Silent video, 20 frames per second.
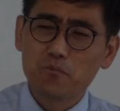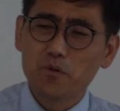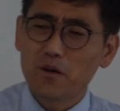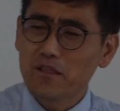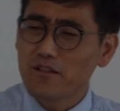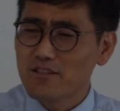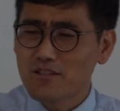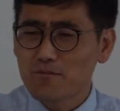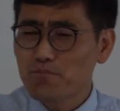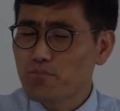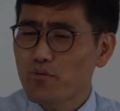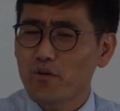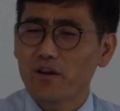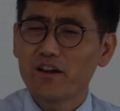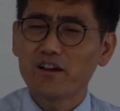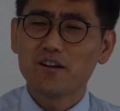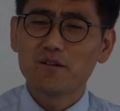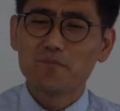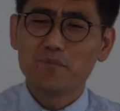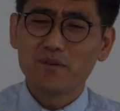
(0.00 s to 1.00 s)
whether it's
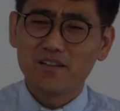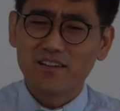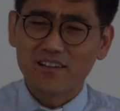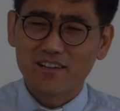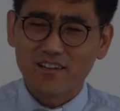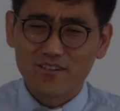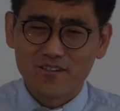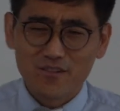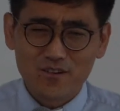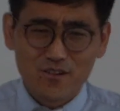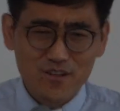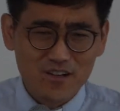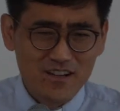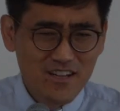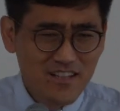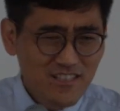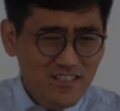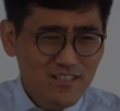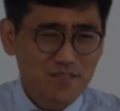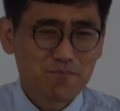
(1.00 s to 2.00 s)
prayer meeting
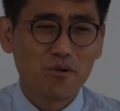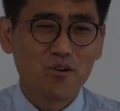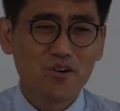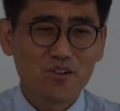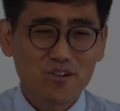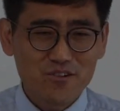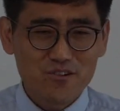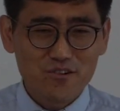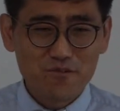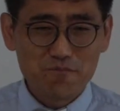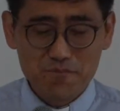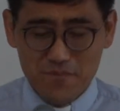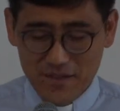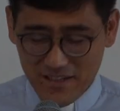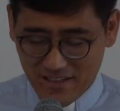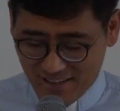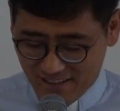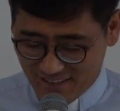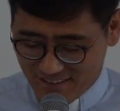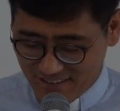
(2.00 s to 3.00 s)
or small group
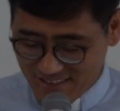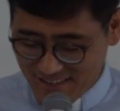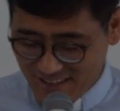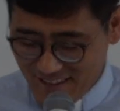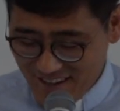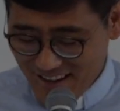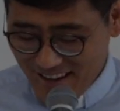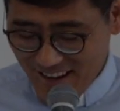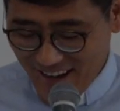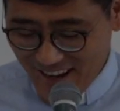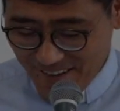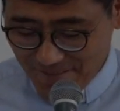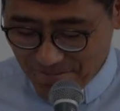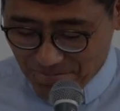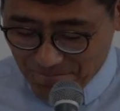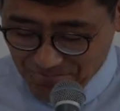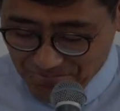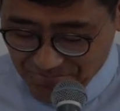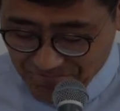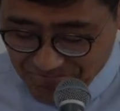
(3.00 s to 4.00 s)
meetings,
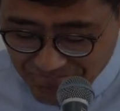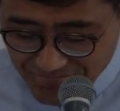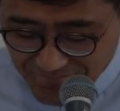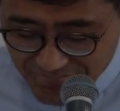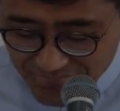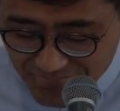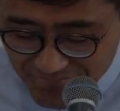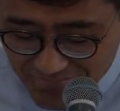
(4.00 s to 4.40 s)
or